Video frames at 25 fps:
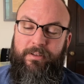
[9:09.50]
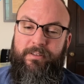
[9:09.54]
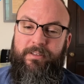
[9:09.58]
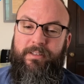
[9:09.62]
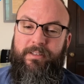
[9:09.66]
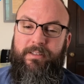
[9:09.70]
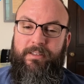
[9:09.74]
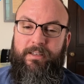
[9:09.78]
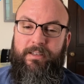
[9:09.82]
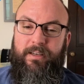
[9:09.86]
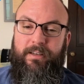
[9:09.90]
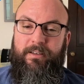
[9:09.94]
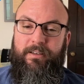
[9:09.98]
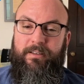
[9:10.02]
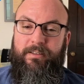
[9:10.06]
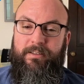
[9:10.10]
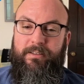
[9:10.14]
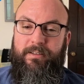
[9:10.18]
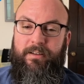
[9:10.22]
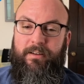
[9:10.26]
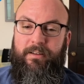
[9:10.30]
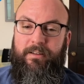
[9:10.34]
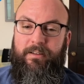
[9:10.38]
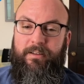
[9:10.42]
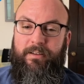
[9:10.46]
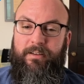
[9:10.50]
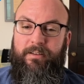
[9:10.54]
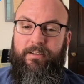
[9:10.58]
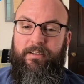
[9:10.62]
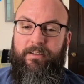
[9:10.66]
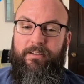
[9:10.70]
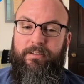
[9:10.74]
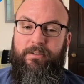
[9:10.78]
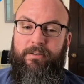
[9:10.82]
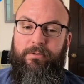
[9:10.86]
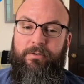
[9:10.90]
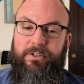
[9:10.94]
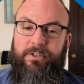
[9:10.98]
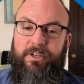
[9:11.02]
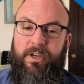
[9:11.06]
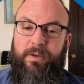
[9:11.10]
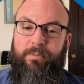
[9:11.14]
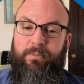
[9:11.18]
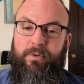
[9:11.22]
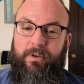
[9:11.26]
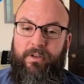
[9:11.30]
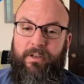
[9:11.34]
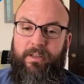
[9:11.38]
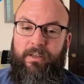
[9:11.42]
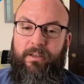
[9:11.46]
is done installing, to which I
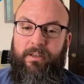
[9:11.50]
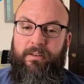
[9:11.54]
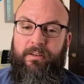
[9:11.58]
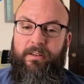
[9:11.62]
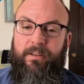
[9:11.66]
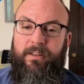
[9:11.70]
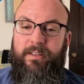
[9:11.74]
put in the